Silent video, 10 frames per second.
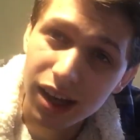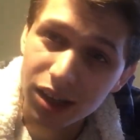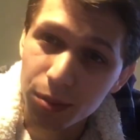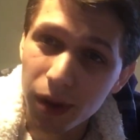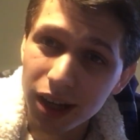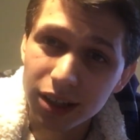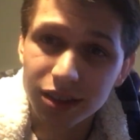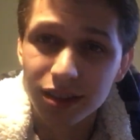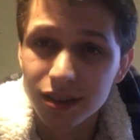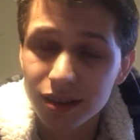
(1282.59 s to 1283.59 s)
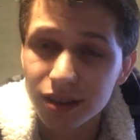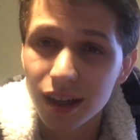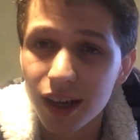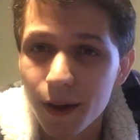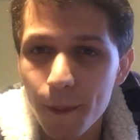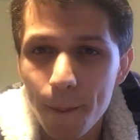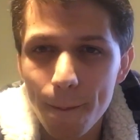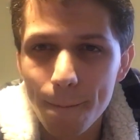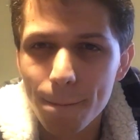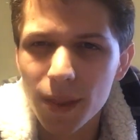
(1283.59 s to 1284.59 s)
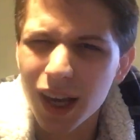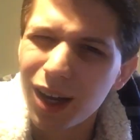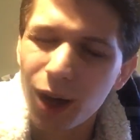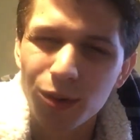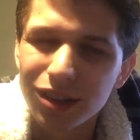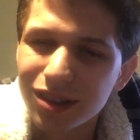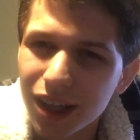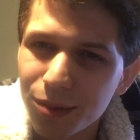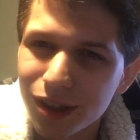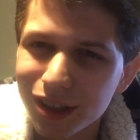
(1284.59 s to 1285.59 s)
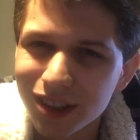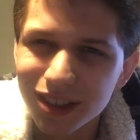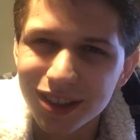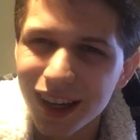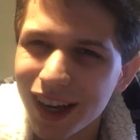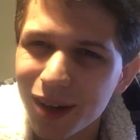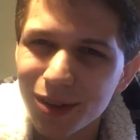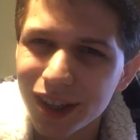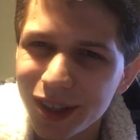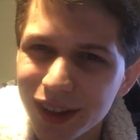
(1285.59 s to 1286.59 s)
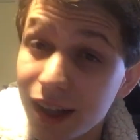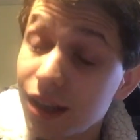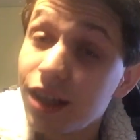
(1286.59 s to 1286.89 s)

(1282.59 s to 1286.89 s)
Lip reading: And your mind is, I wouldn't say a machine because I hate when they do that.